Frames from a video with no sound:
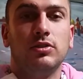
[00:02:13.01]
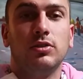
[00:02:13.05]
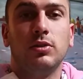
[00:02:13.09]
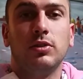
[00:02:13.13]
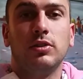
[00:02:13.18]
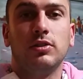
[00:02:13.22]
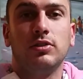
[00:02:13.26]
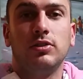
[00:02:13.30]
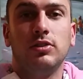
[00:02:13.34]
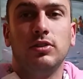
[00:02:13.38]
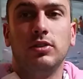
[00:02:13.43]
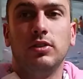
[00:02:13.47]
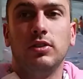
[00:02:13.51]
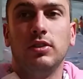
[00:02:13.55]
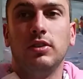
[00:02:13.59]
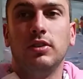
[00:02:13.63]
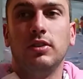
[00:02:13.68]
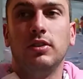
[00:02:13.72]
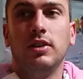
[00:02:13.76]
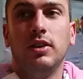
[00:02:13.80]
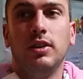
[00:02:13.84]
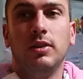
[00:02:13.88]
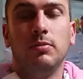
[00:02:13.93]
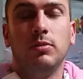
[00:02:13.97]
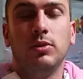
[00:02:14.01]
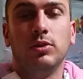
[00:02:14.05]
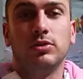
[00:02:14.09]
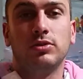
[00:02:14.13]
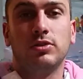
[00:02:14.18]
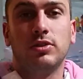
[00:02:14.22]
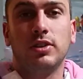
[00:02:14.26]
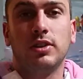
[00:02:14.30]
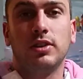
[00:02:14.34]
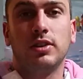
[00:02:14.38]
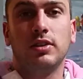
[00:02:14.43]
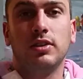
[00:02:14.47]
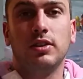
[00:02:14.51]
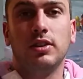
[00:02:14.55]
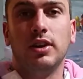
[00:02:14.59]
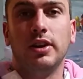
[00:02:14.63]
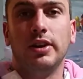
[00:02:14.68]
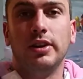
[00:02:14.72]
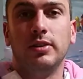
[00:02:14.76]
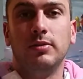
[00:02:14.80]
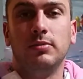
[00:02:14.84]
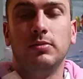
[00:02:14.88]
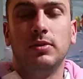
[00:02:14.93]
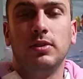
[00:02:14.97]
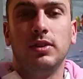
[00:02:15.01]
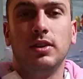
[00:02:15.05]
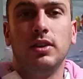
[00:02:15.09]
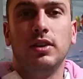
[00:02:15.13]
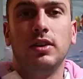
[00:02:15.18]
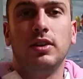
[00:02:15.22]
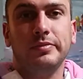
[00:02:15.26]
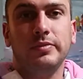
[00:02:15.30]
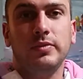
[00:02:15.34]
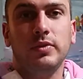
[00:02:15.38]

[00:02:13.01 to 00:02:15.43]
source your most critical item,